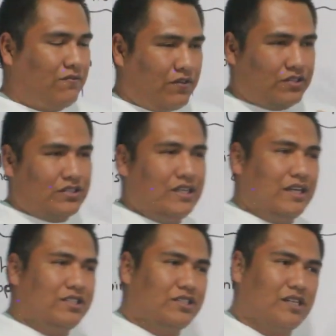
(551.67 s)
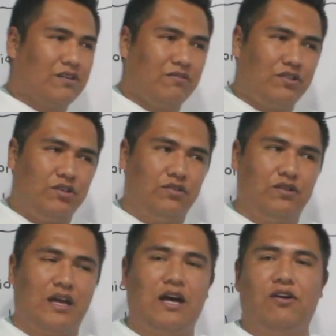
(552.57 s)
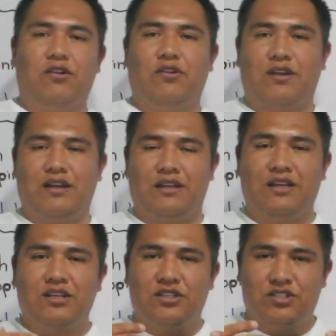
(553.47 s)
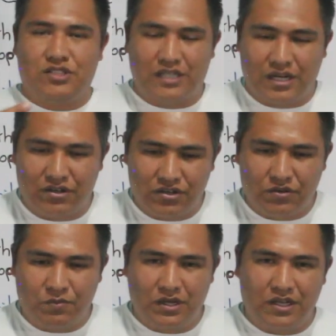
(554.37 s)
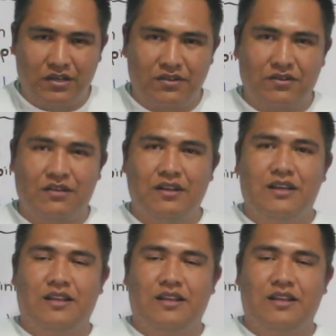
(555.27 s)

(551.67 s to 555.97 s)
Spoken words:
Firstly, I share with you how you can share your opinion,